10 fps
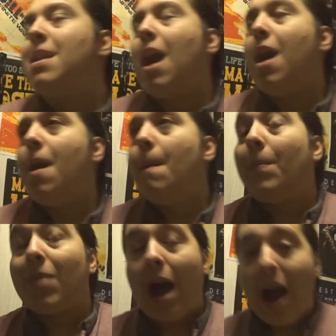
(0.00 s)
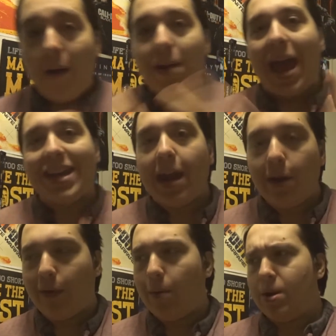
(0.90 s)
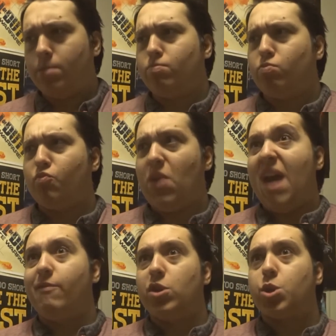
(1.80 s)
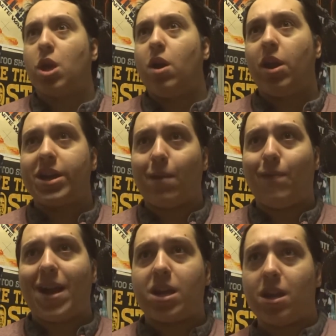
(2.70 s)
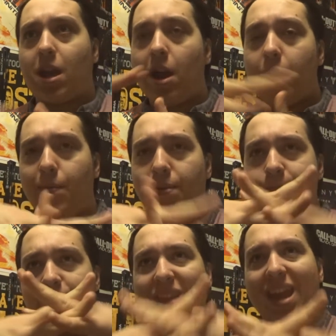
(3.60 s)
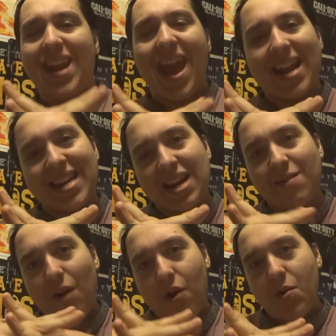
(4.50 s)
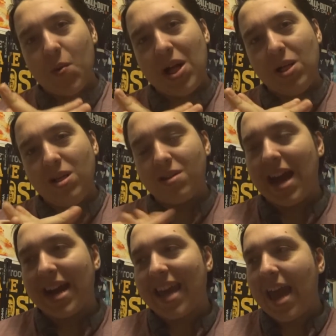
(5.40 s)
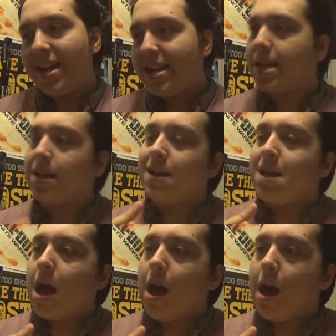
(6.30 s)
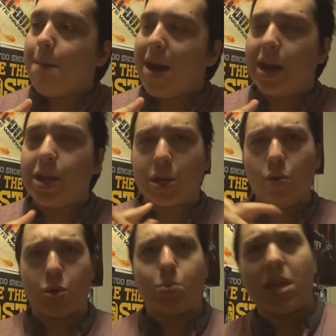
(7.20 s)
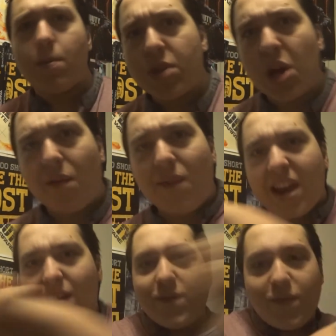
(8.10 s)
I haven't had that in a film ever, so I like the fact it kind of connected very well at the end, and there's an awesome scene with Darth Vader.